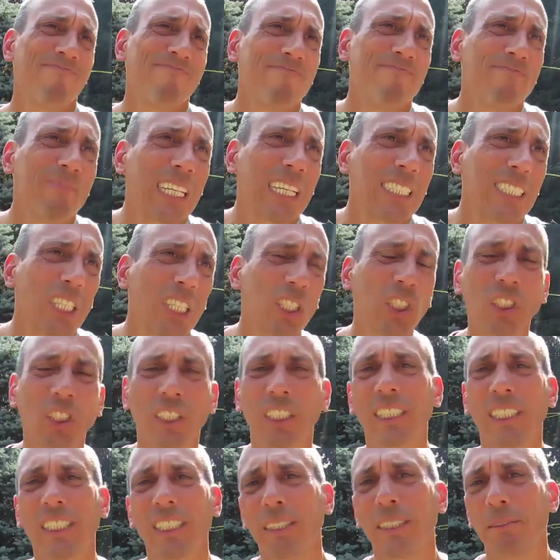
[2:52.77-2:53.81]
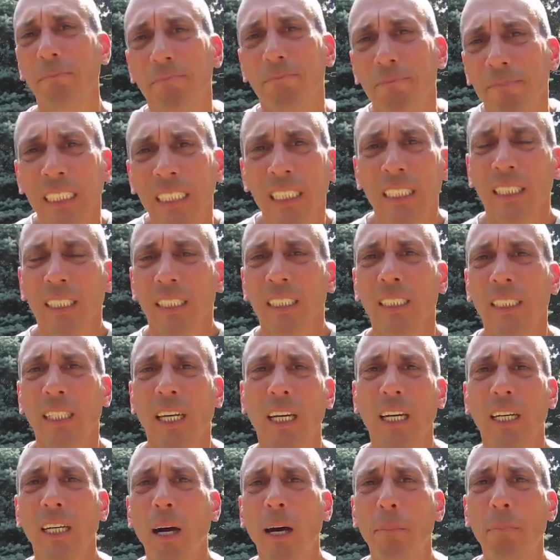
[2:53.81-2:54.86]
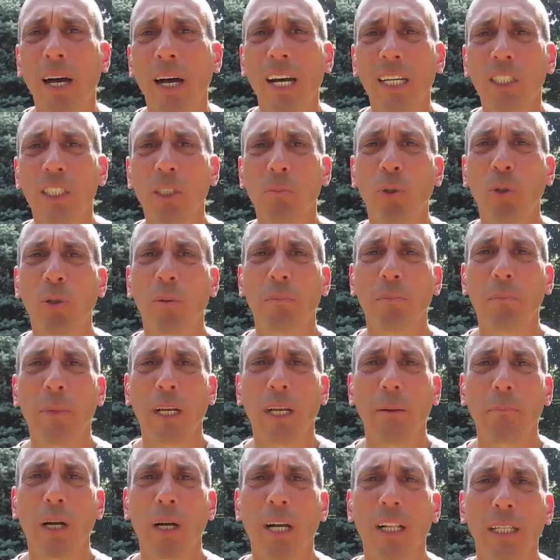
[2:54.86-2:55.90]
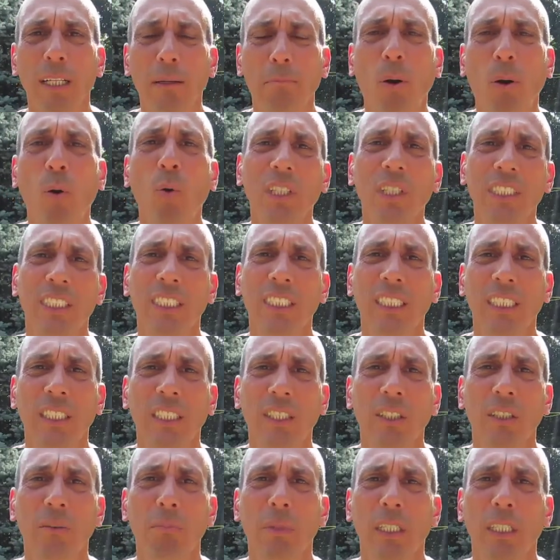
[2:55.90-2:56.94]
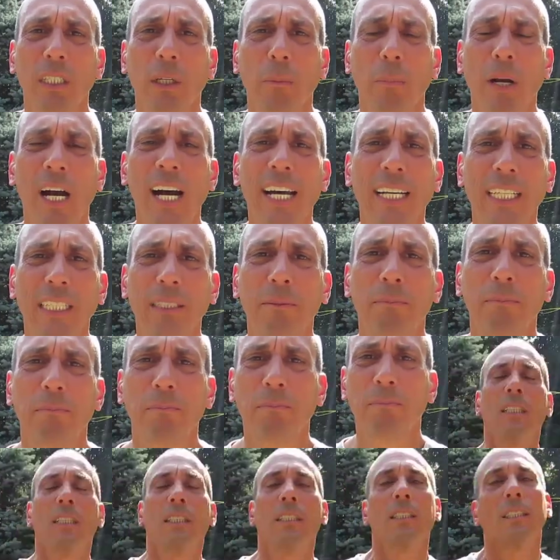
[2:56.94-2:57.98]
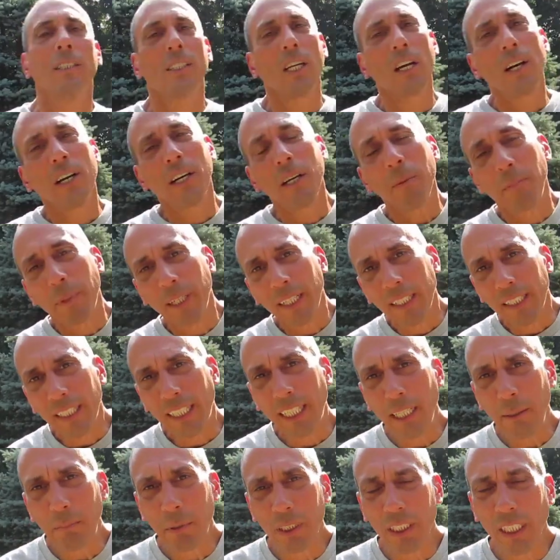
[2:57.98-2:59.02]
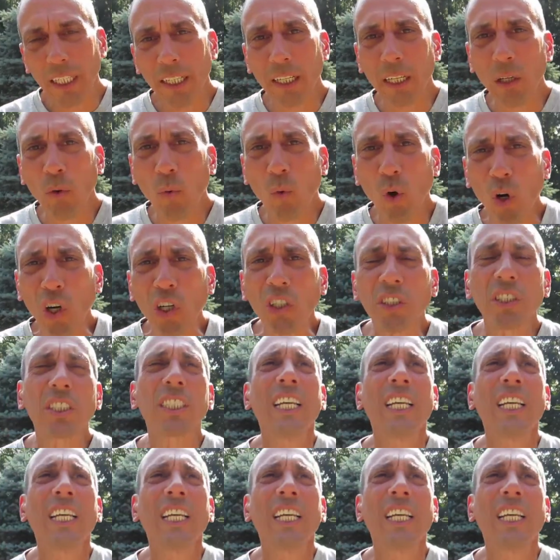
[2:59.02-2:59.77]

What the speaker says: essentially a possible metabolic poison in your body. Sorry, but it keeps getting worse.